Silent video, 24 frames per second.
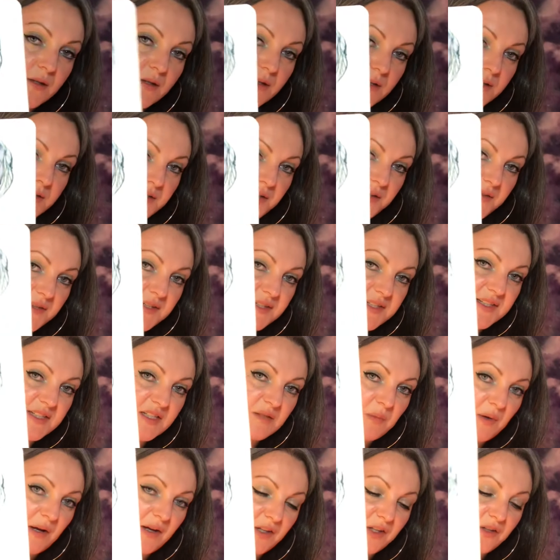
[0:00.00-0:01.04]
So this is
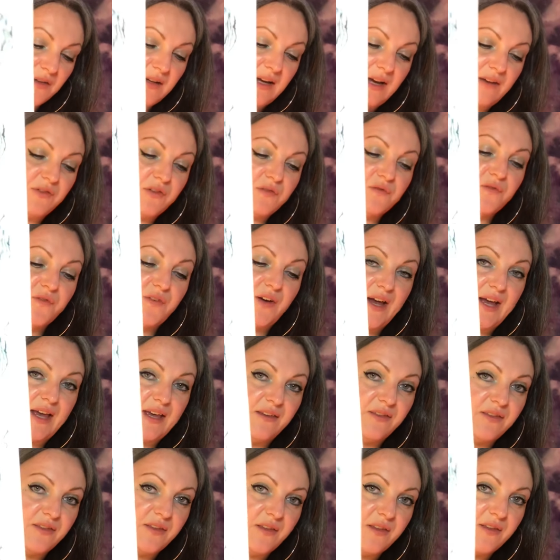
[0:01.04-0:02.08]
about you having
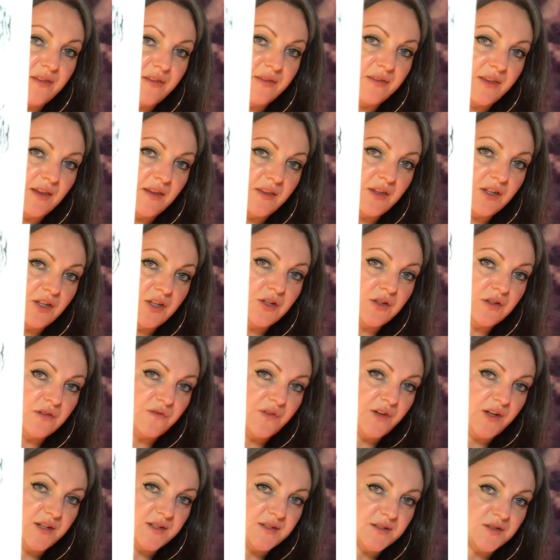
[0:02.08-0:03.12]
faith that the
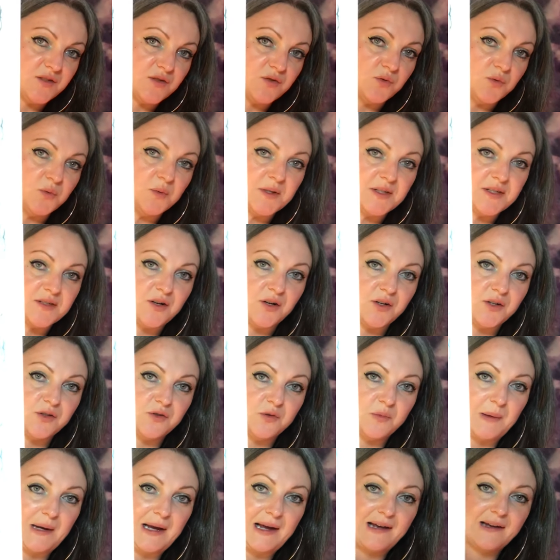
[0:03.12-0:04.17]
universe has always got your
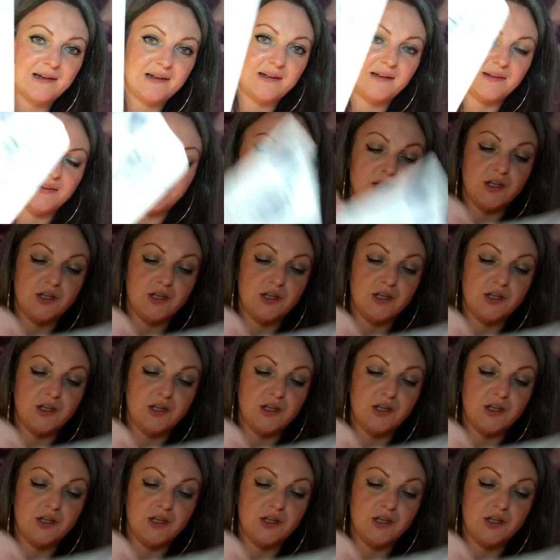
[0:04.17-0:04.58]
back, that the